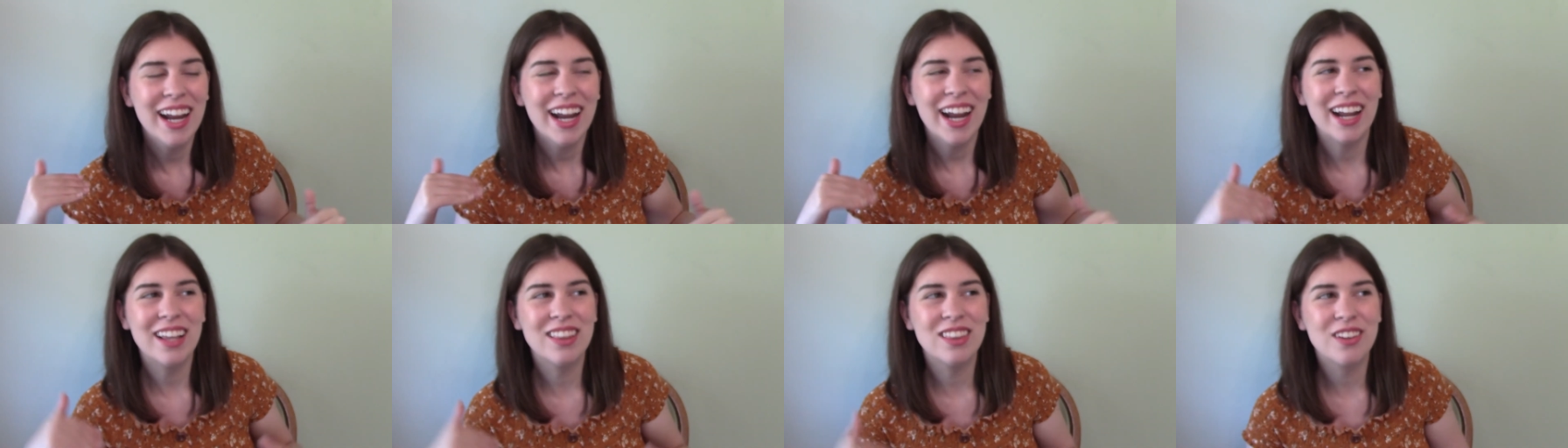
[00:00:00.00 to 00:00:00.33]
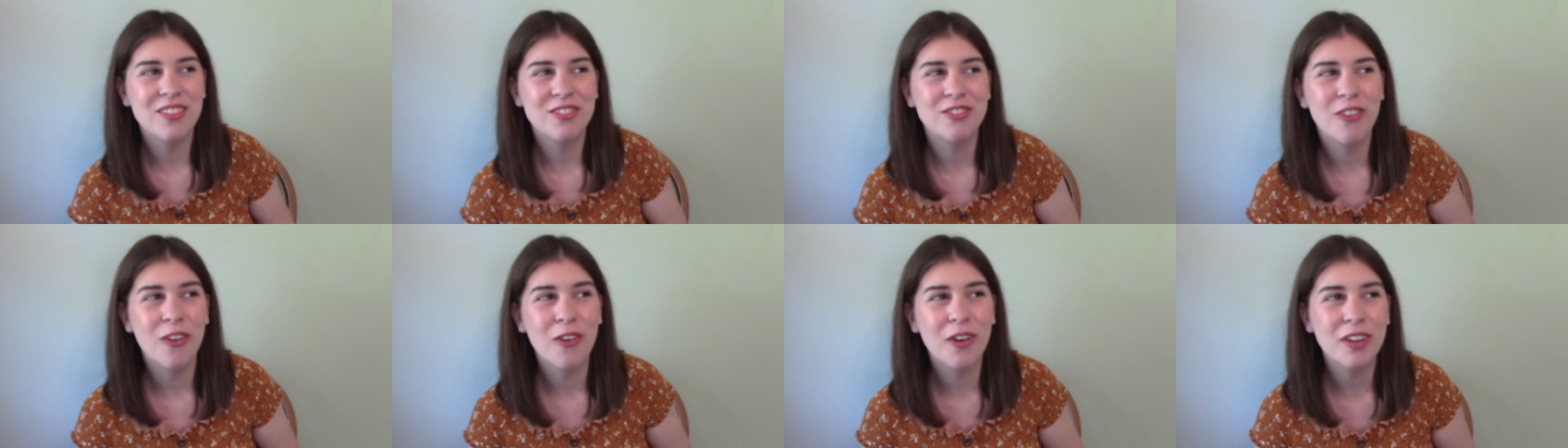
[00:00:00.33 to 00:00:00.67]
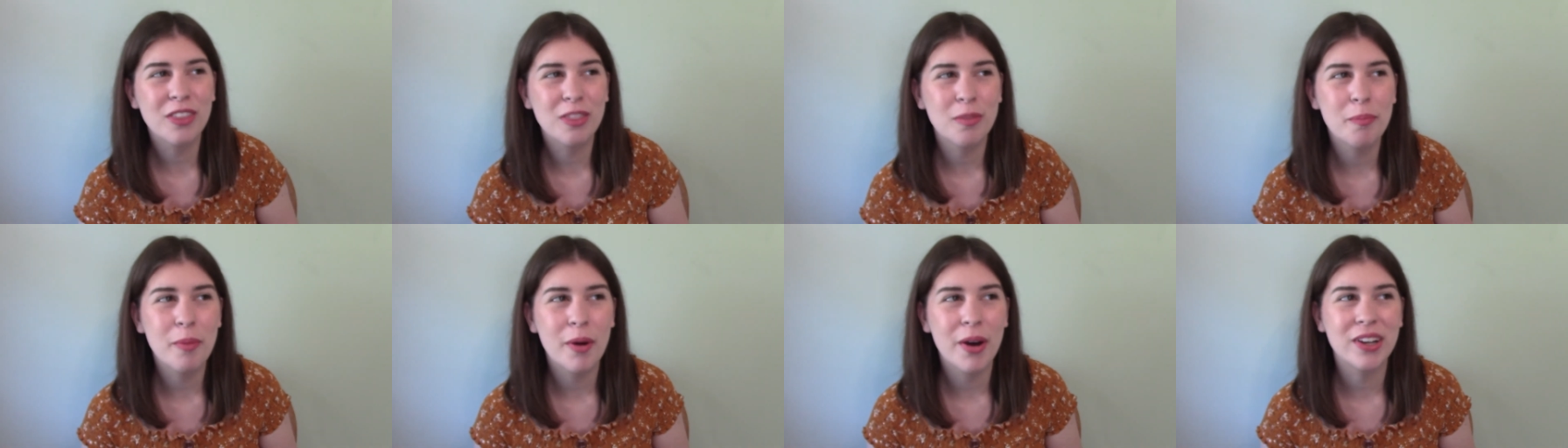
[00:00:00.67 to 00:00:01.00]
in the
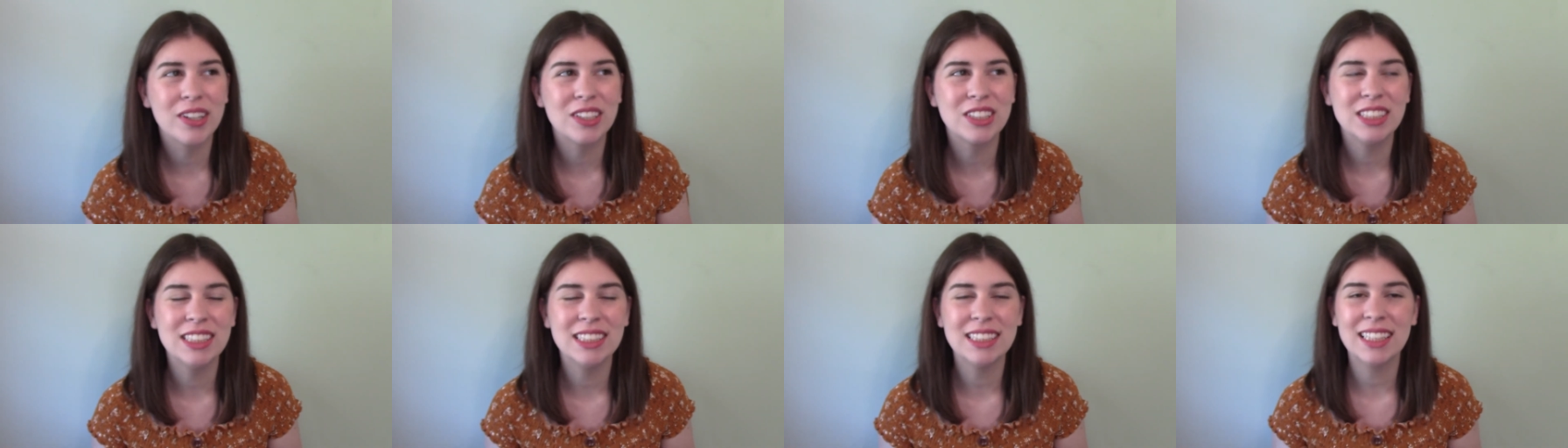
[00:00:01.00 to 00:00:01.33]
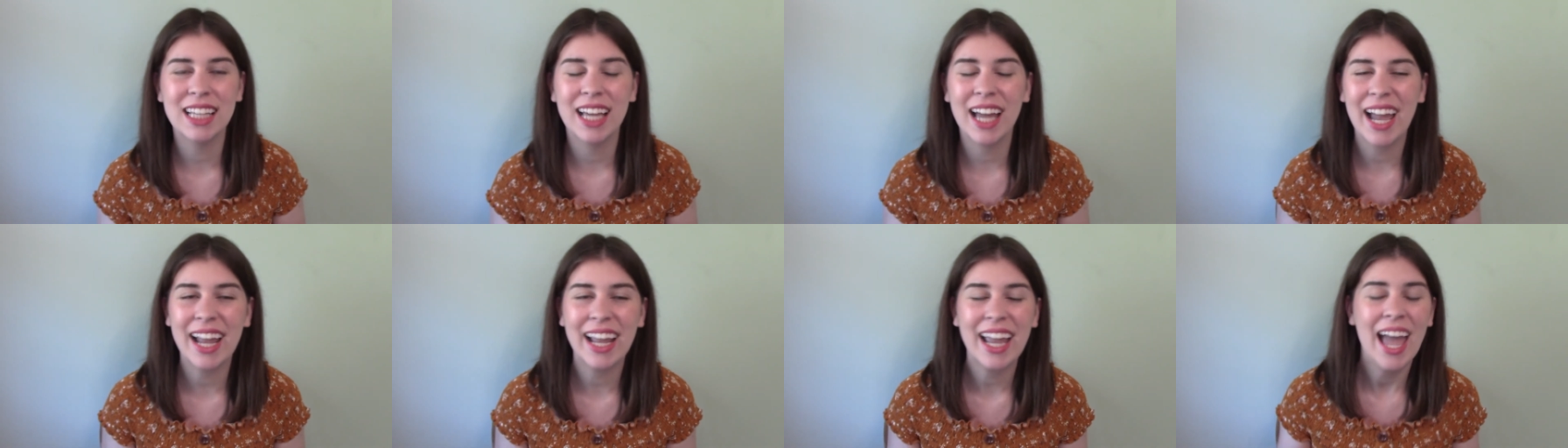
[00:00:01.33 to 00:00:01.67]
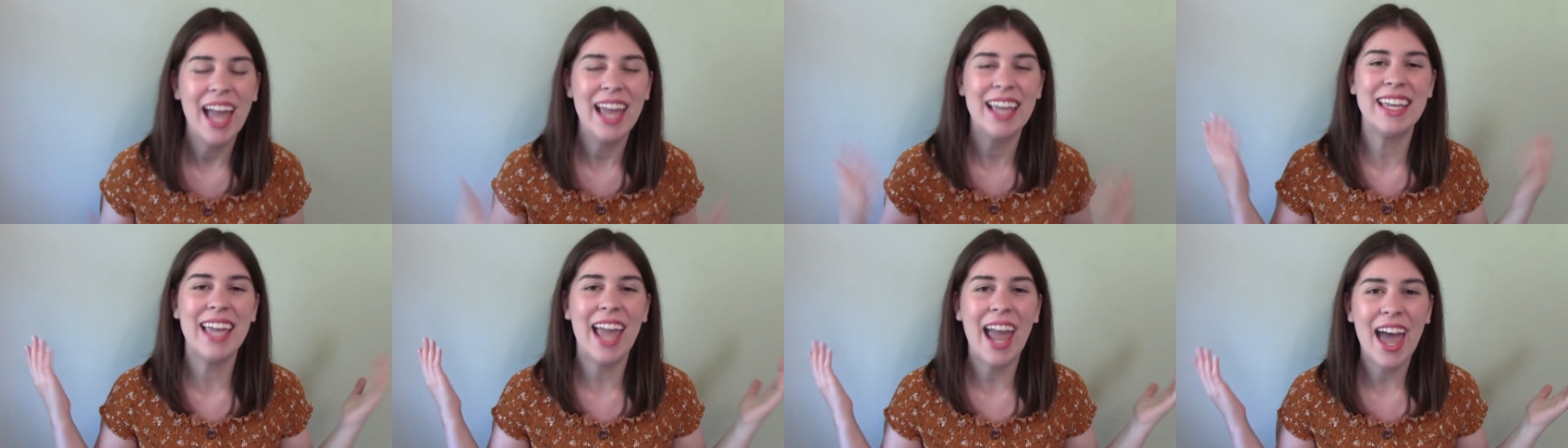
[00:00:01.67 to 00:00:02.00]
fourth book she's like,
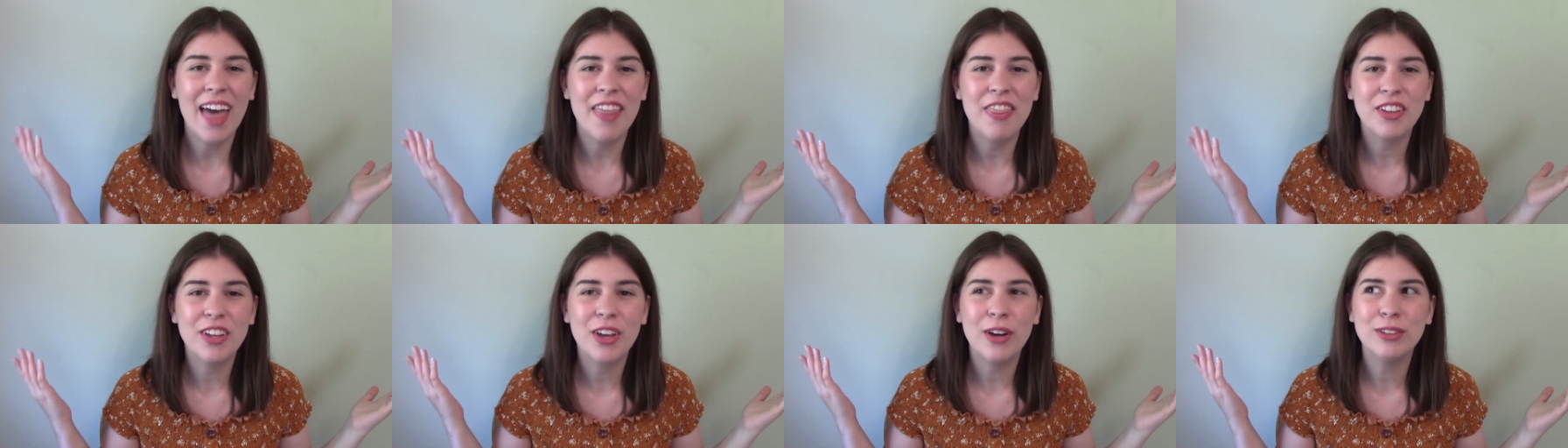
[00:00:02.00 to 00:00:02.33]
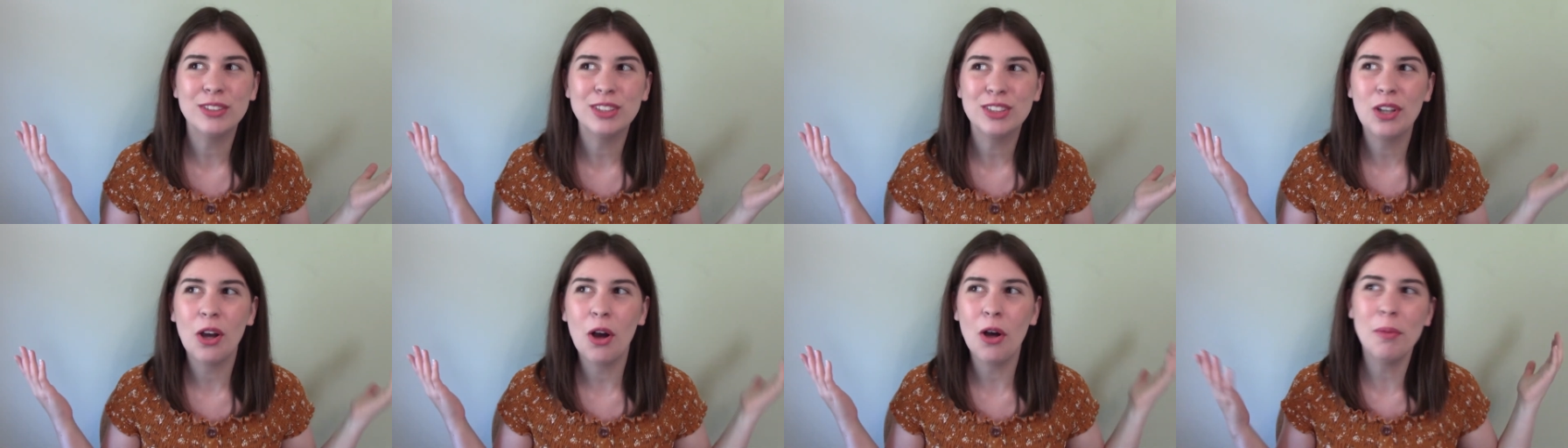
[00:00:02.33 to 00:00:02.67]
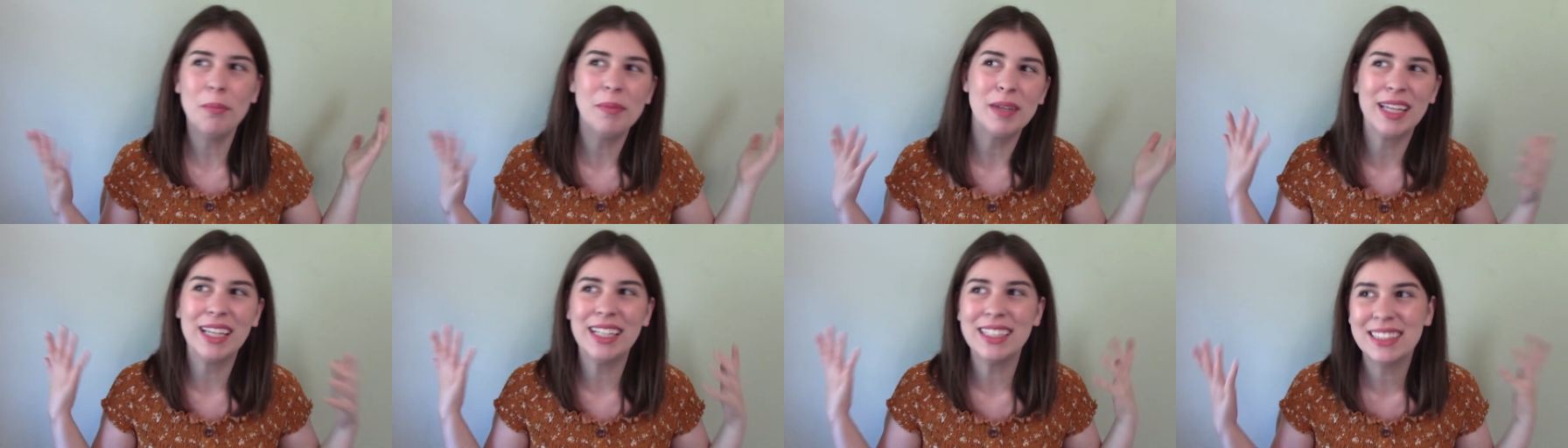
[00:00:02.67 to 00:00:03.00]
"Yeah, the ghost
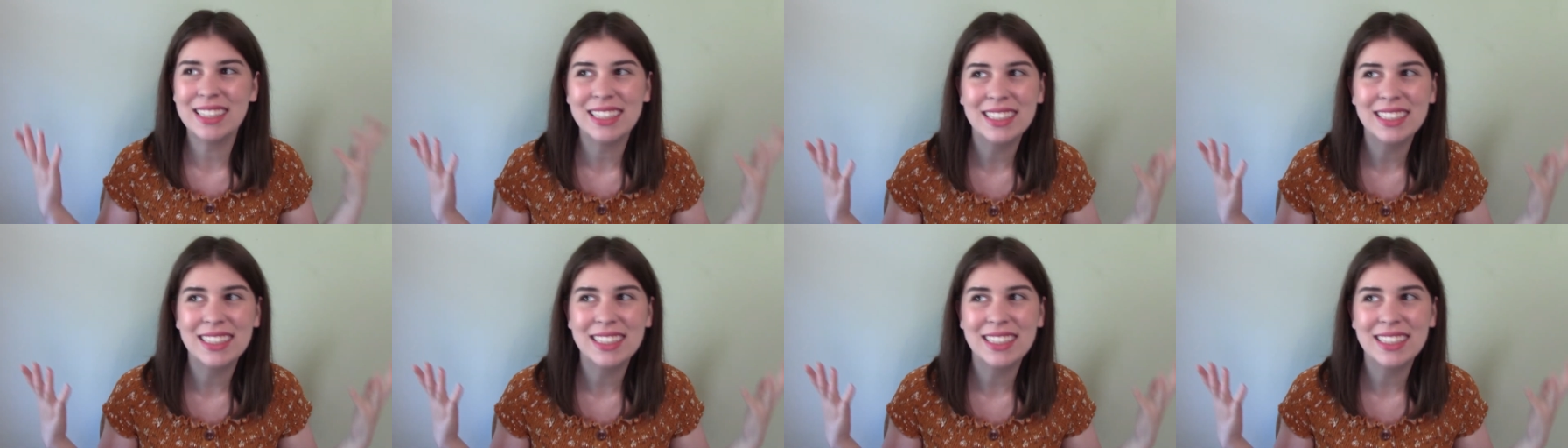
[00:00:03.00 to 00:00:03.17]
told me he's in